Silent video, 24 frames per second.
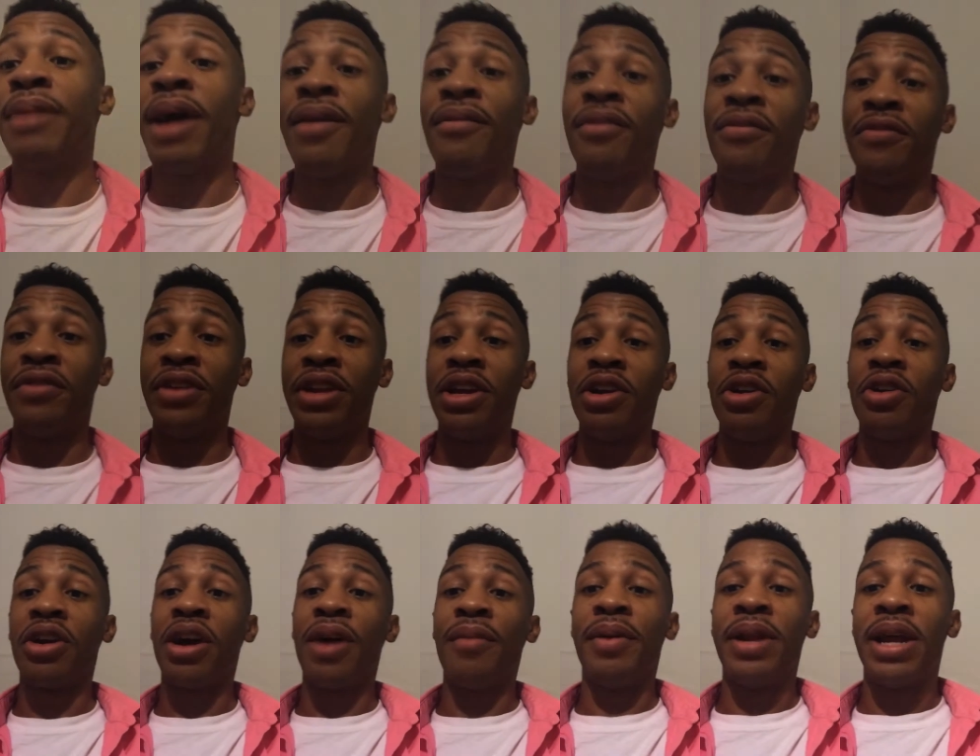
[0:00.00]
I'm gonna have a
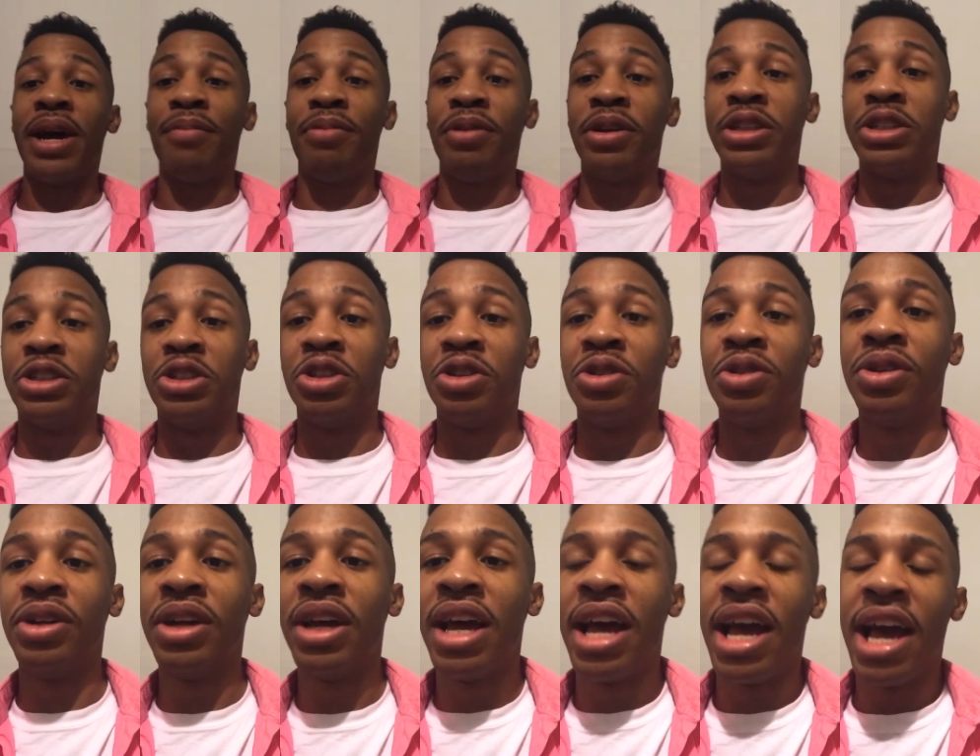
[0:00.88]
video coming out pretty
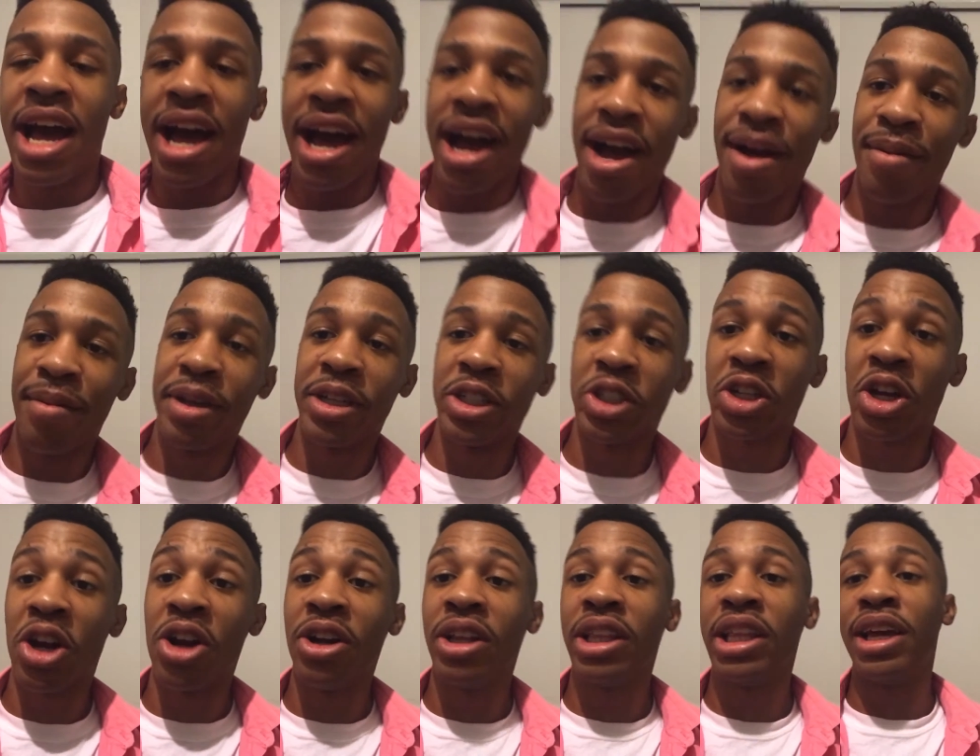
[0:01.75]
soon because
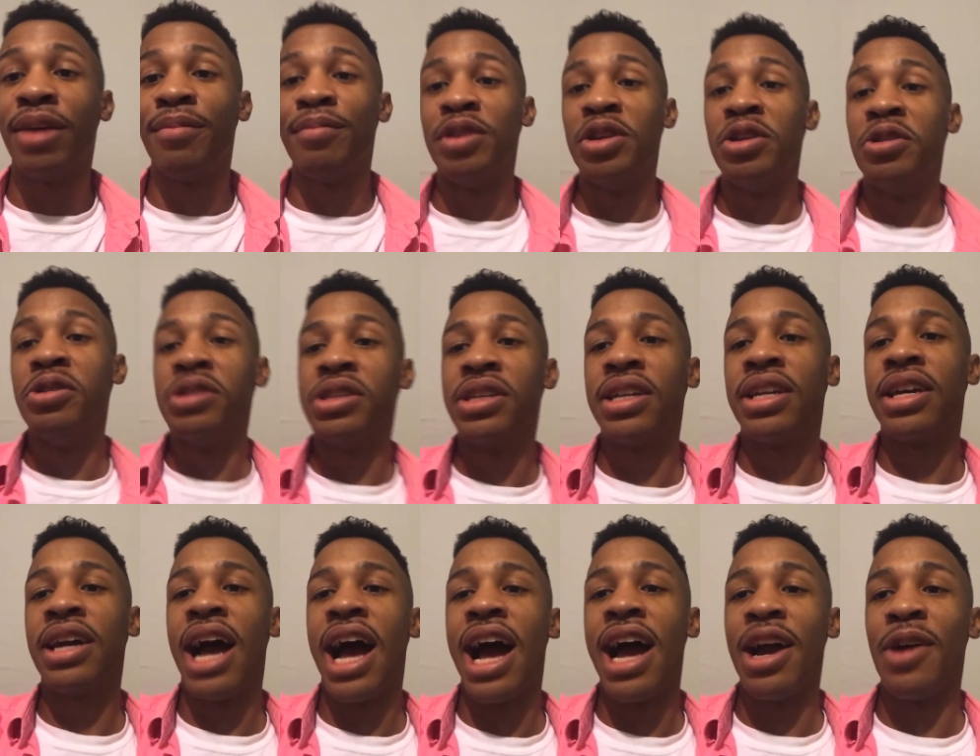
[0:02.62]
currently I'm
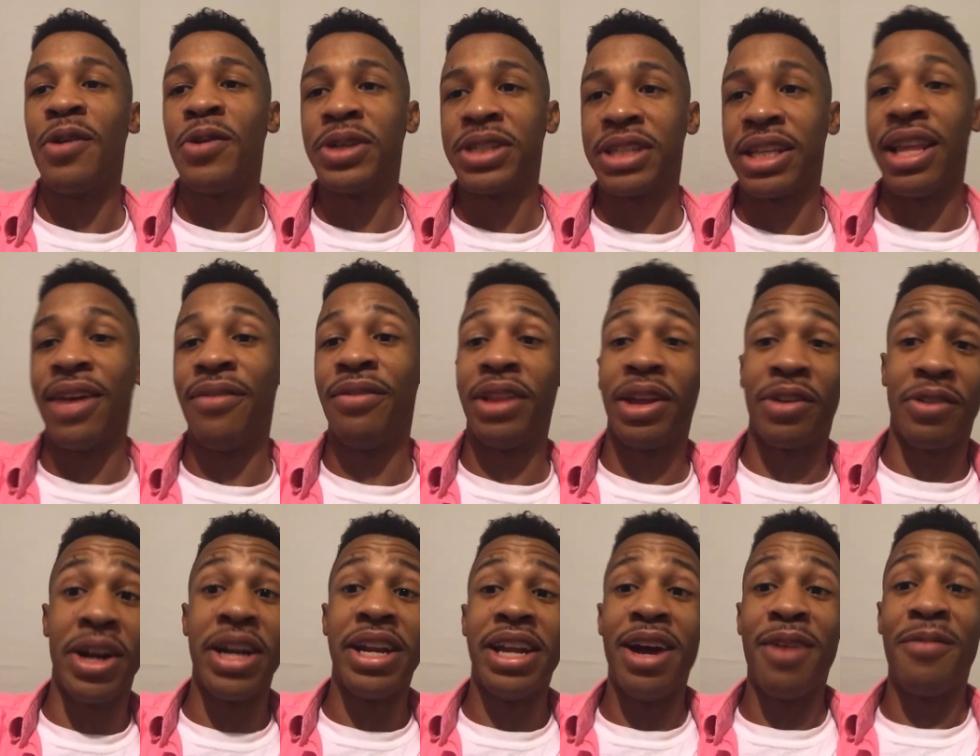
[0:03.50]
using iOS 11.
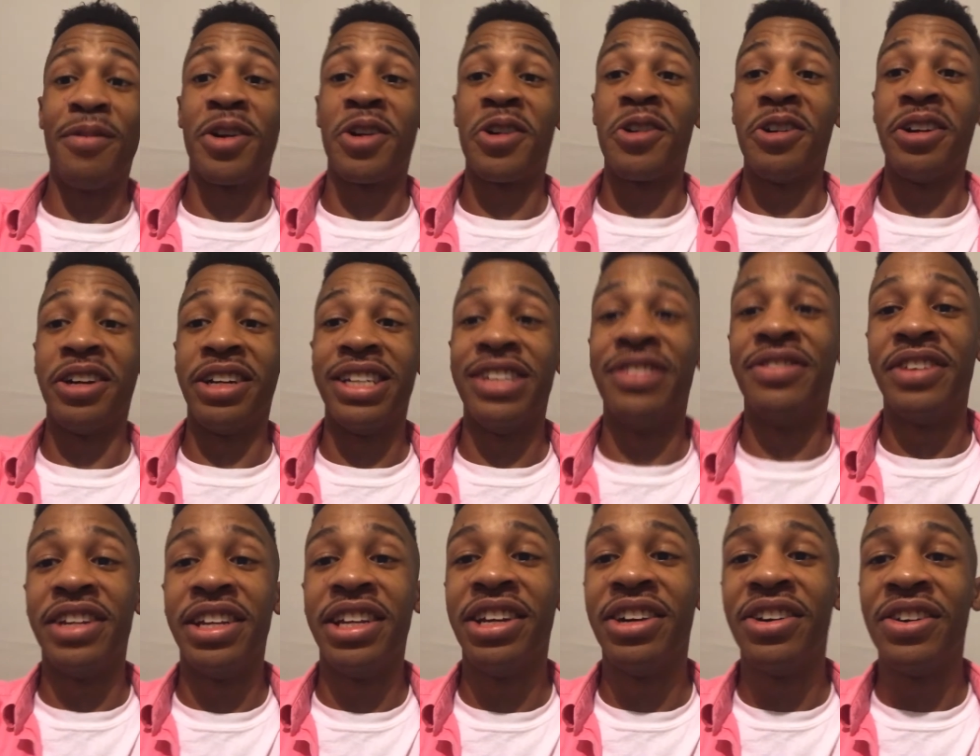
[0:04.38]
Like right now, I'm recording this
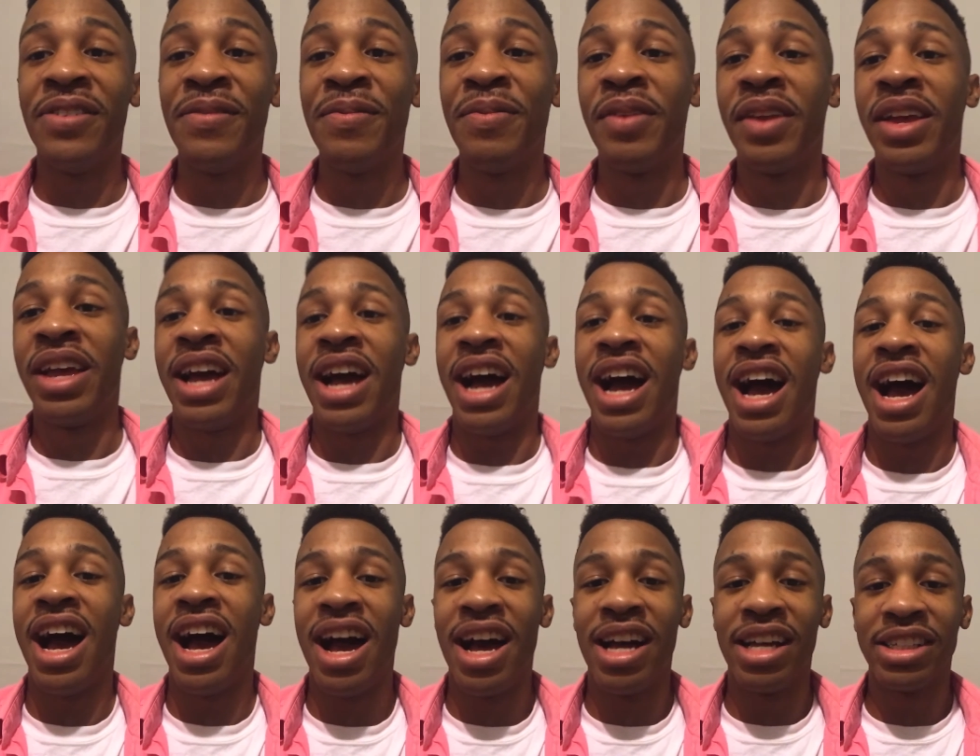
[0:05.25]
video,
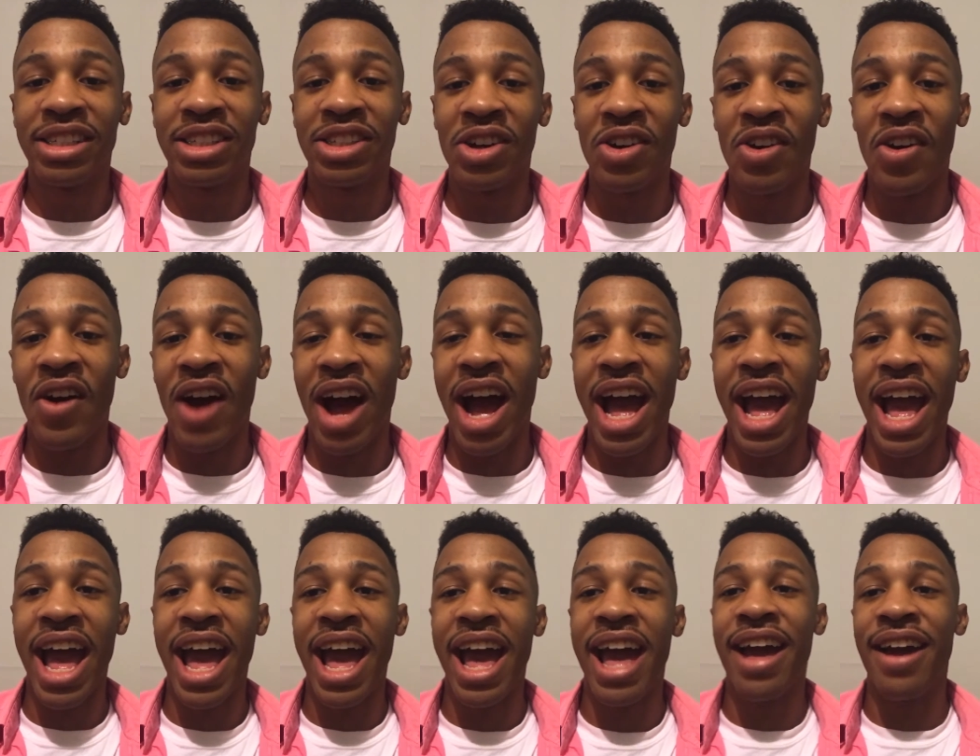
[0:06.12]
so
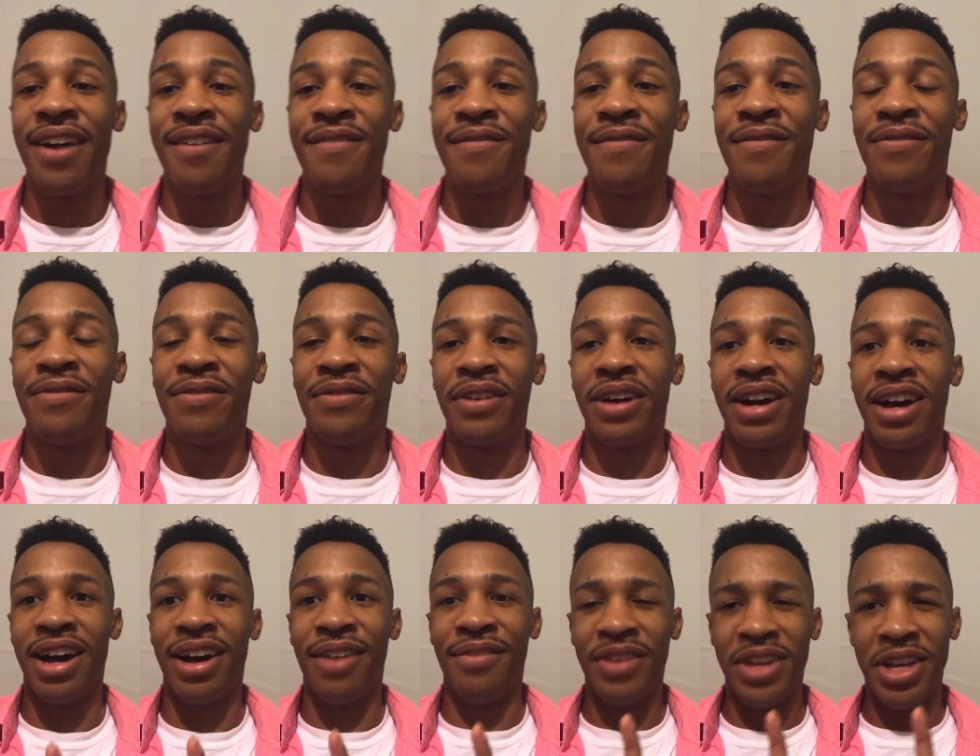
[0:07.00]
I have
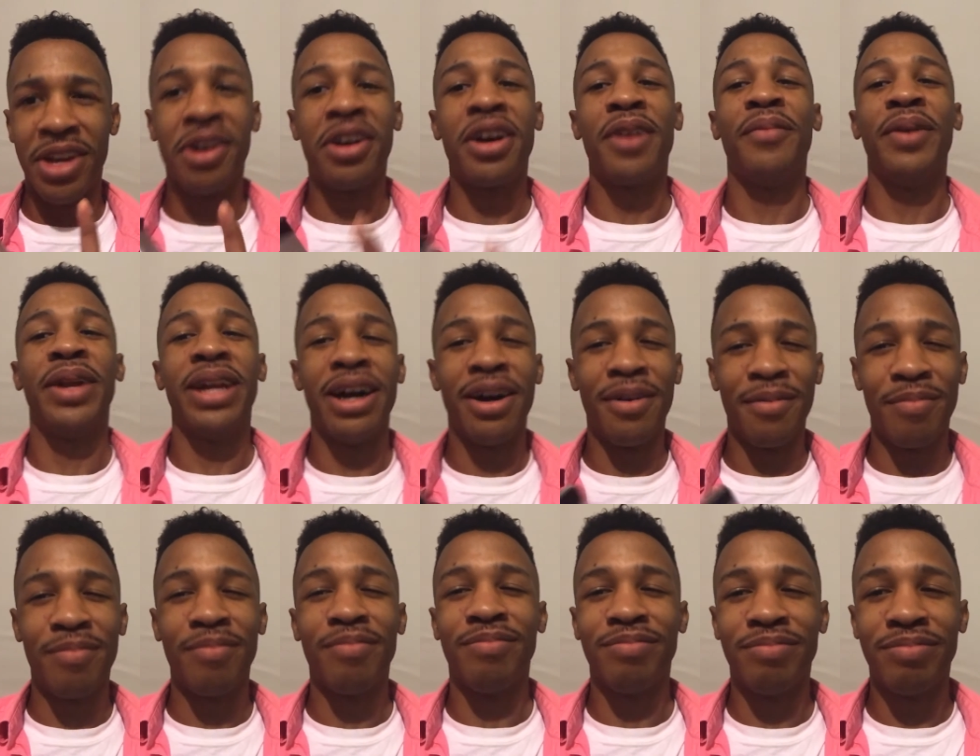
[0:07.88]
a video coming
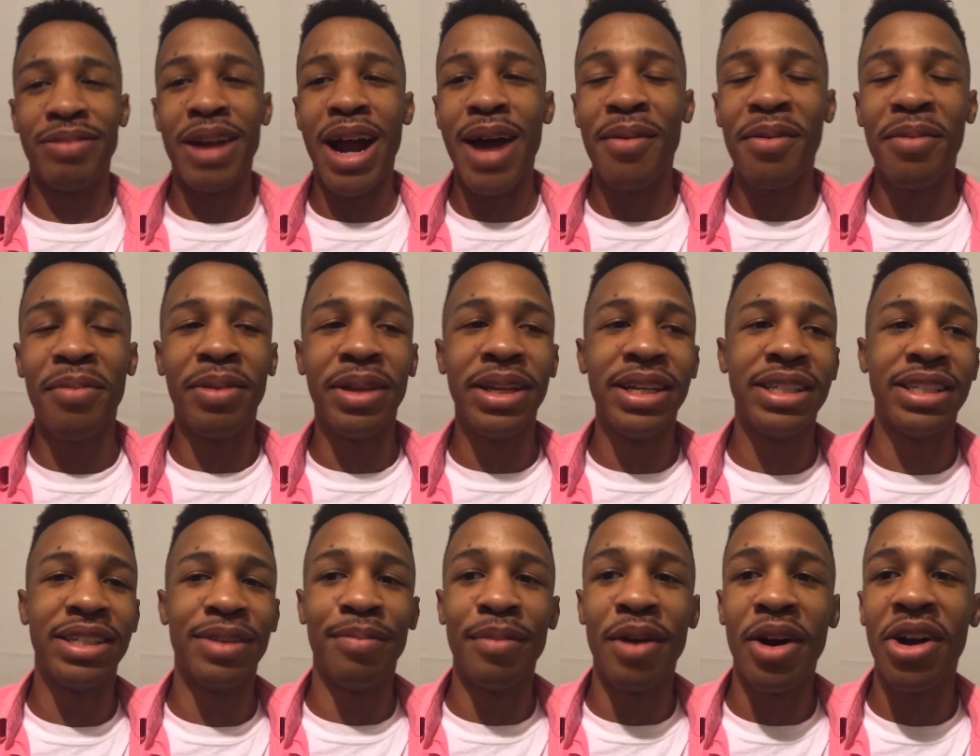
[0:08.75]
out probably
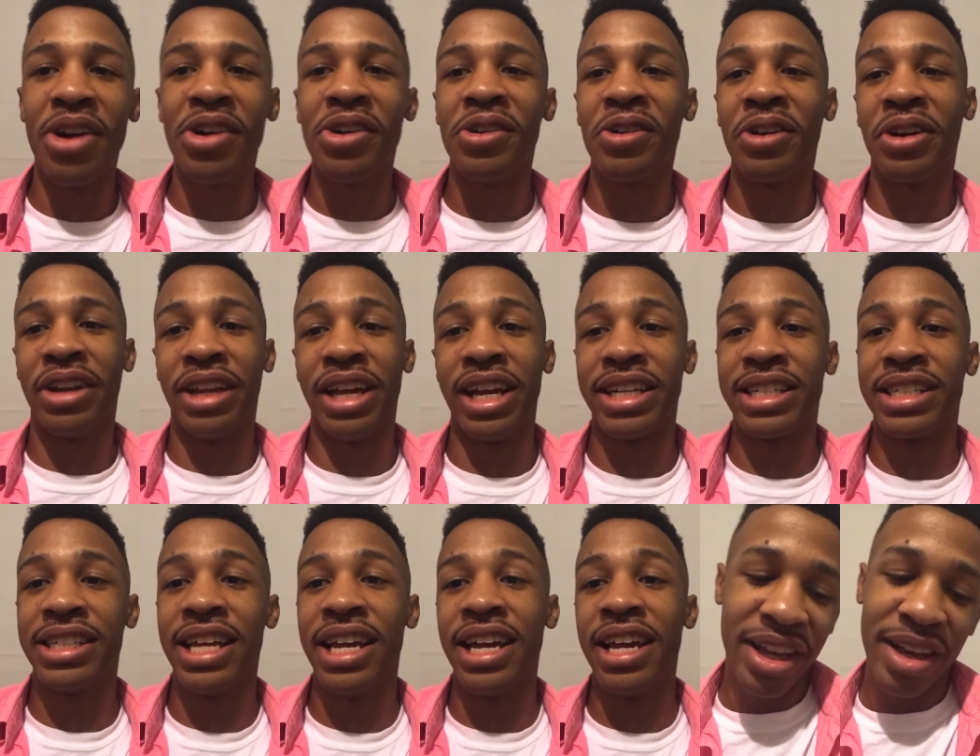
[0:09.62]
tomorrow or the
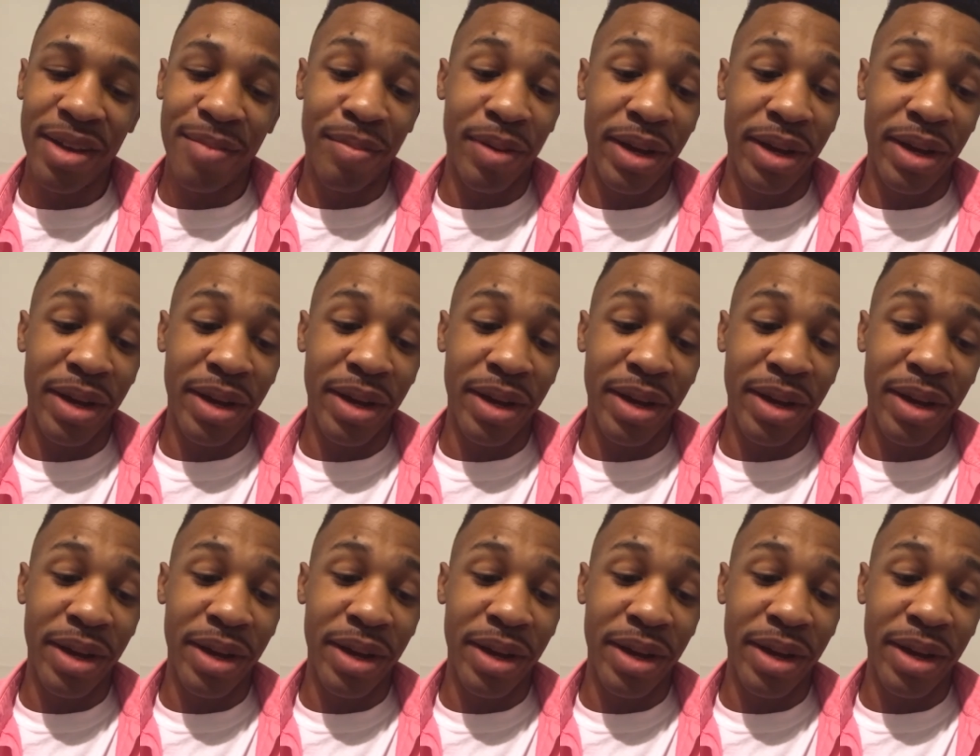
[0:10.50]
next day.